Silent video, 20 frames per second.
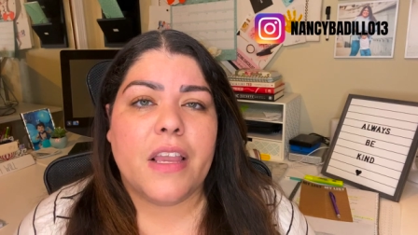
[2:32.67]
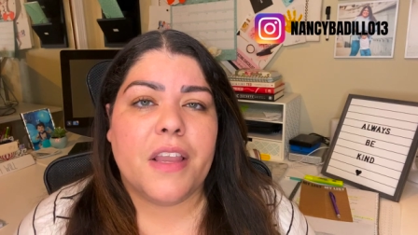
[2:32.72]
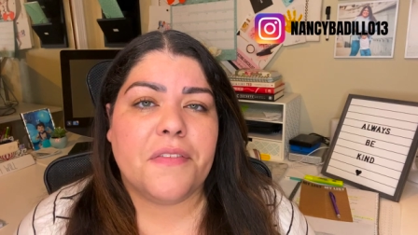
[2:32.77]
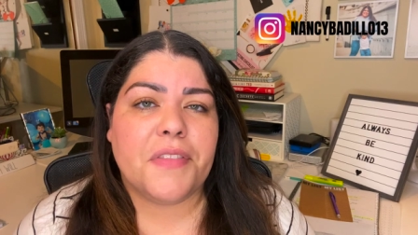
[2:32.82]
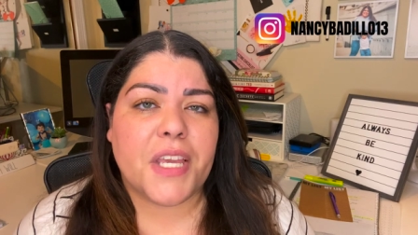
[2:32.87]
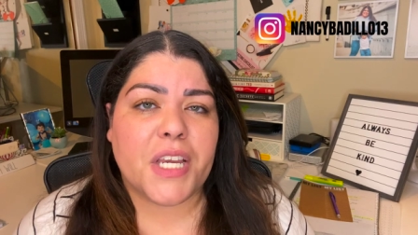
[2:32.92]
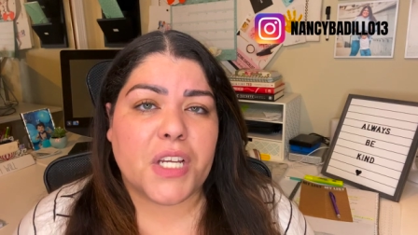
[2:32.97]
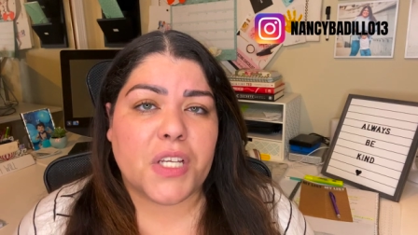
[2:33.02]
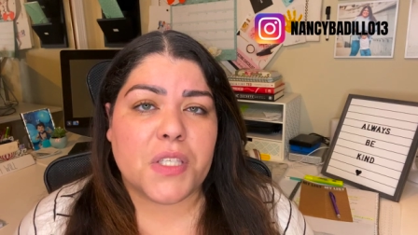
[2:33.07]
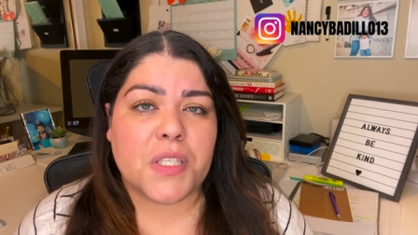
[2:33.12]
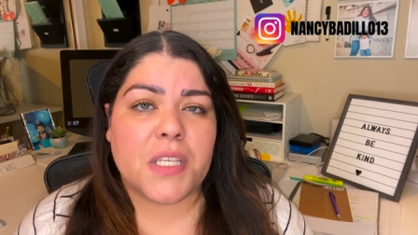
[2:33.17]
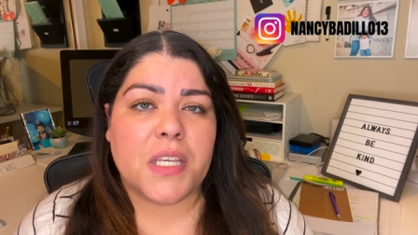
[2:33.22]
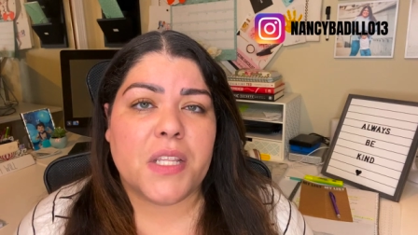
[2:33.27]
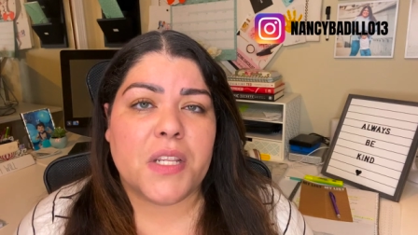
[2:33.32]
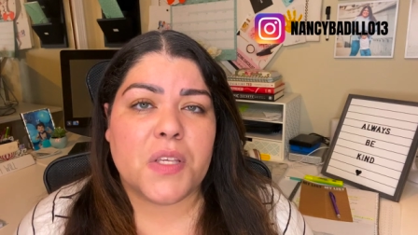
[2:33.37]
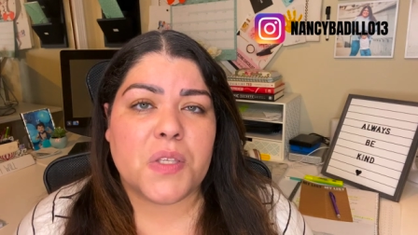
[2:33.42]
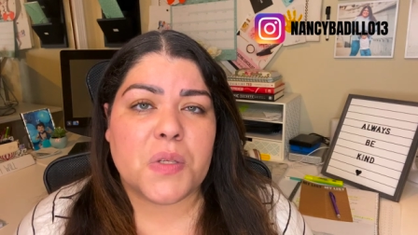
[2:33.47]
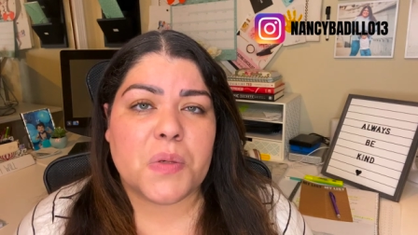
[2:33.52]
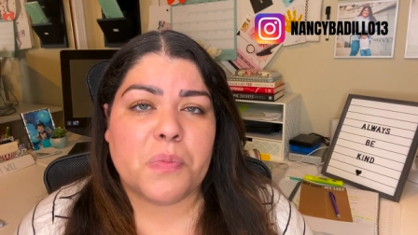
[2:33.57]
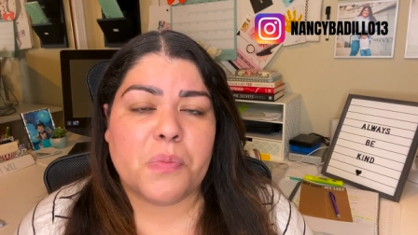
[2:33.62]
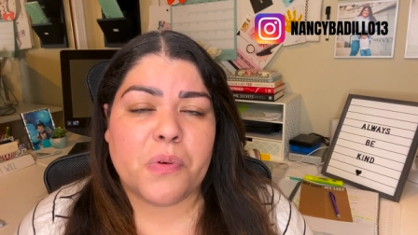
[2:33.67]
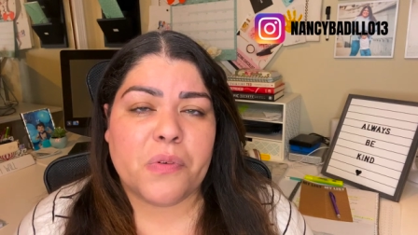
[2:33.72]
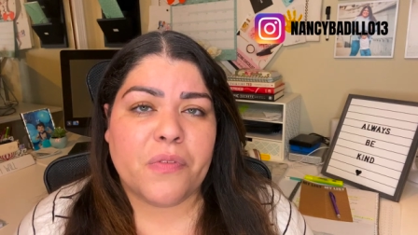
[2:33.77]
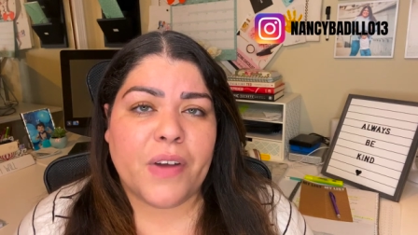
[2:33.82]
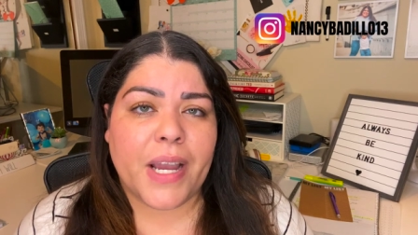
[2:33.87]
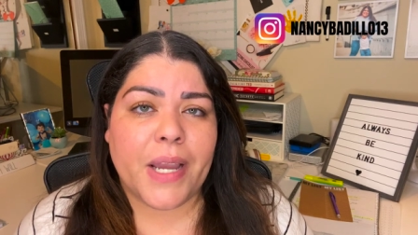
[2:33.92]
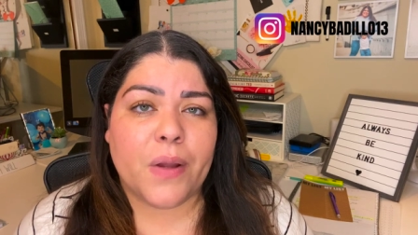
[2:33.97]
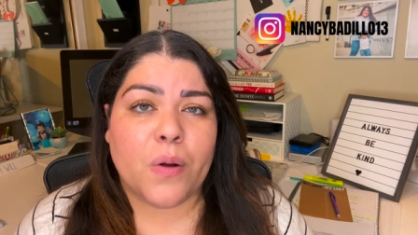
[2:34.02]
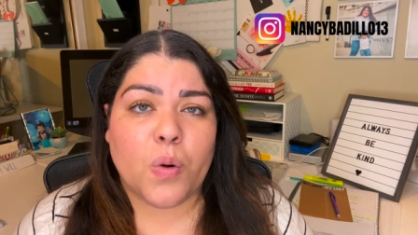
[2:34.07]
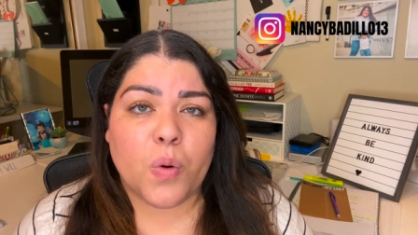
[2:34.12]
if they continue to
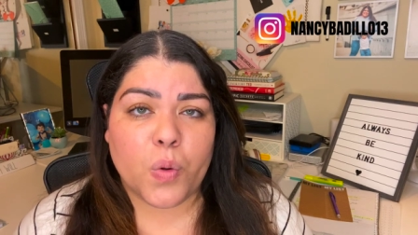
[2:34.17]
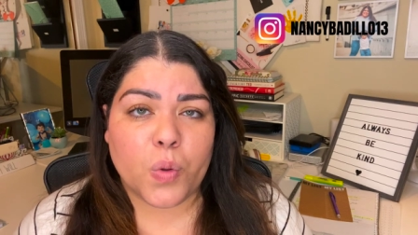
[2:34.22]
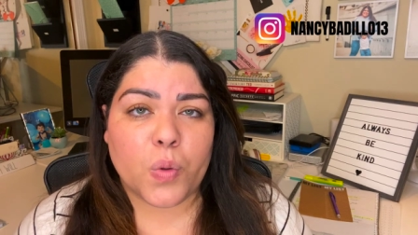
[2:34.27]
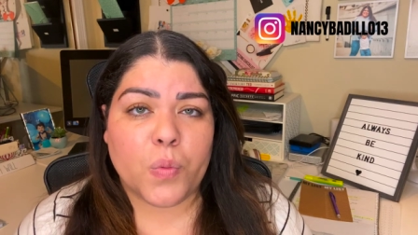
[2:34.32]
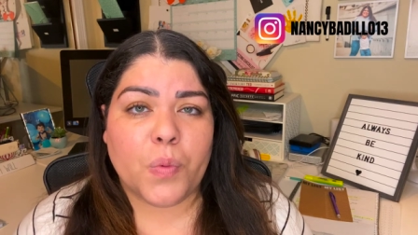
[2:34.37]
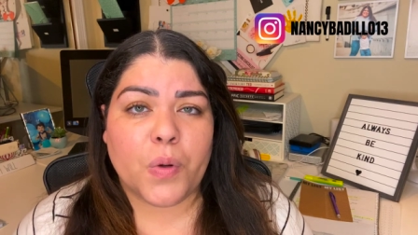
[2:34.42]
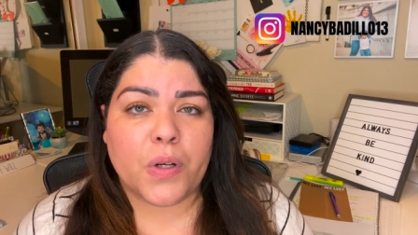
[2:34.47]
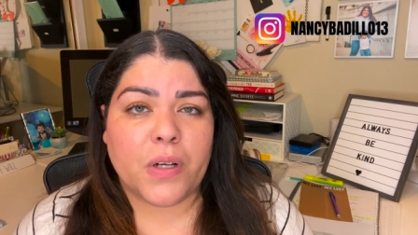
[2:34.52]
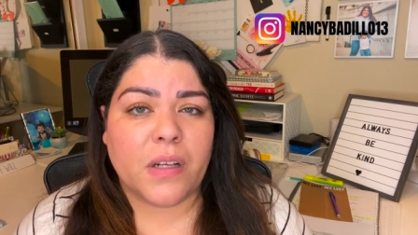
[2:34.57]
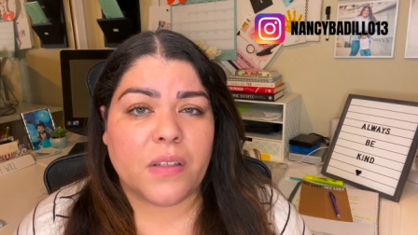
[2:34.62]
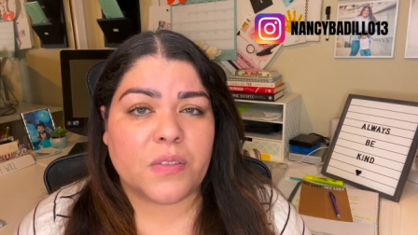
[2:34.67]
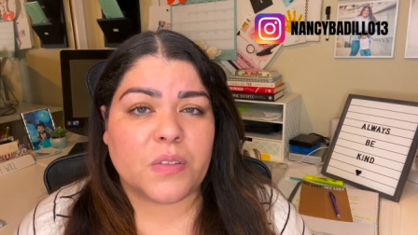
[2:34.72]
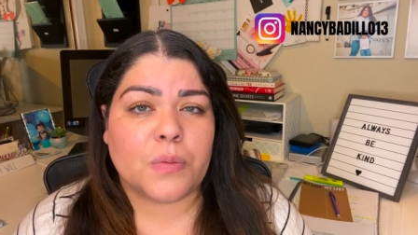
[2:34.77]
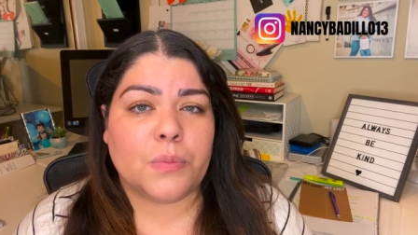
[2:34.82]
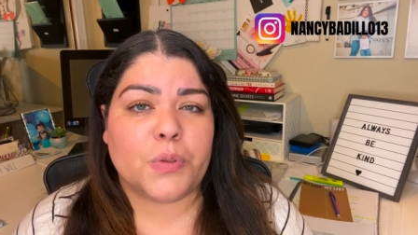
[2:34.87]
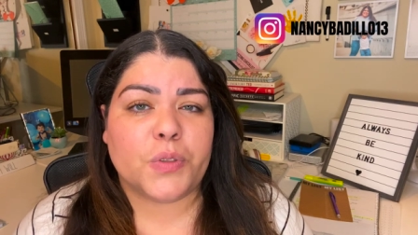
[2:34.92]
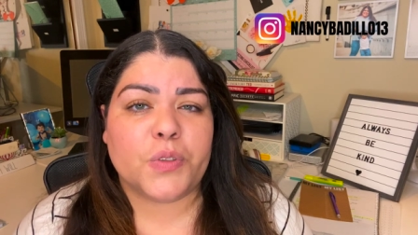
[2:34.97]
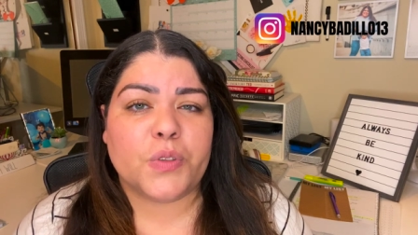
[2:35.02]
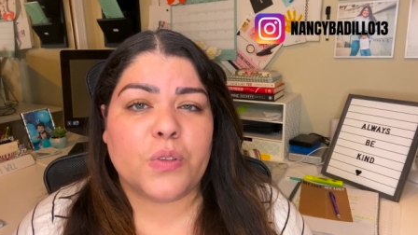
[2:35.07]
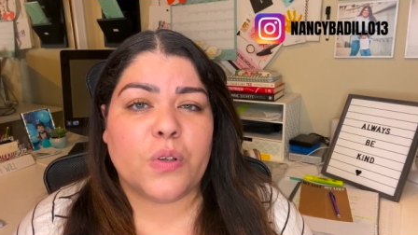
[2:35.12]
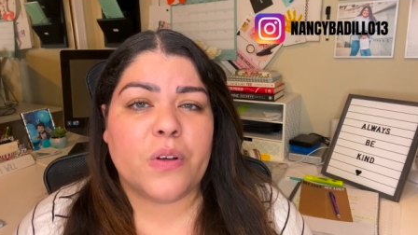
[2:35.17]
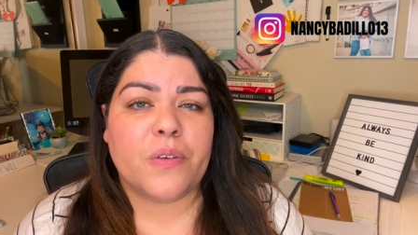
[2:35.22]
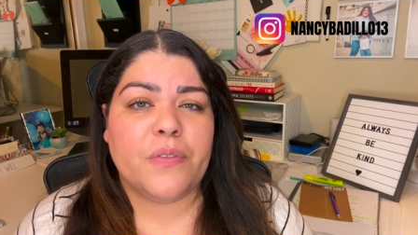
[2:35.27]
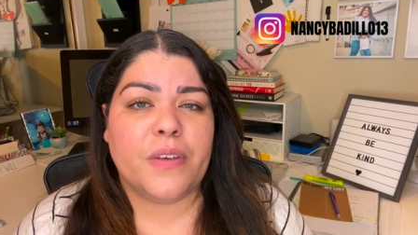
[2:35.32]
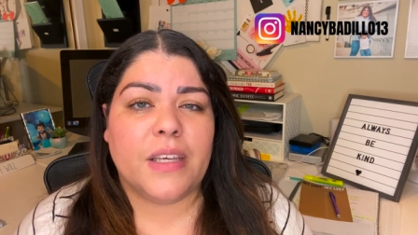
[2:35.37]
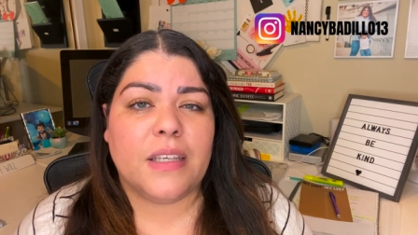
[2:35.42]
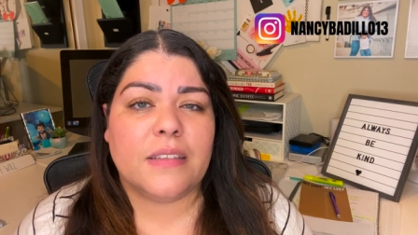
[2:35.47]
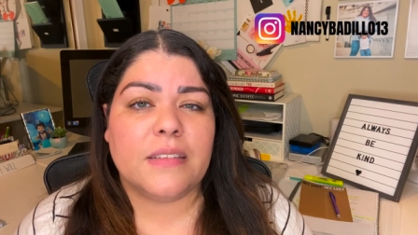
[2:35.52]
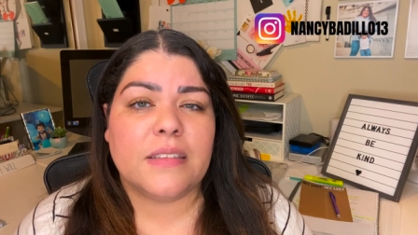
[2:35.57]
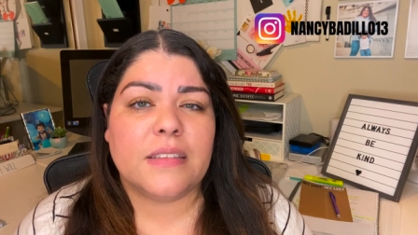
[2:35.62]
provide horrible customer
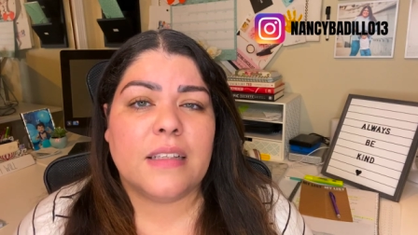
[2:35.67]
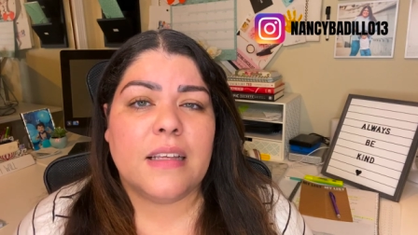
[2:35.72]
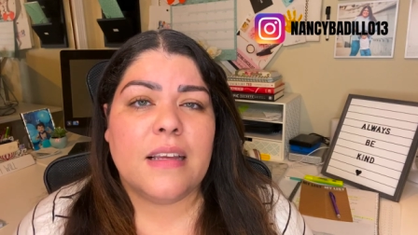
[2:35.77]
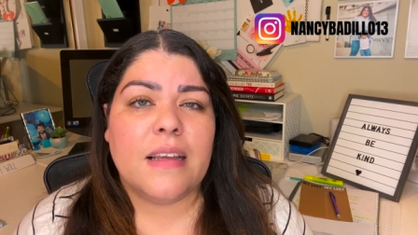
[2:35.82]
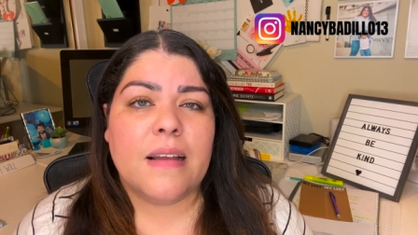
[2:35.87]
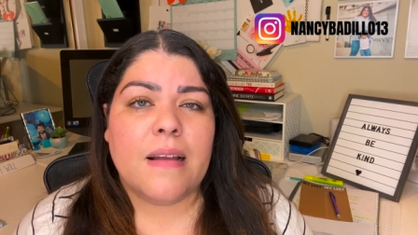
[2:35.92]
service,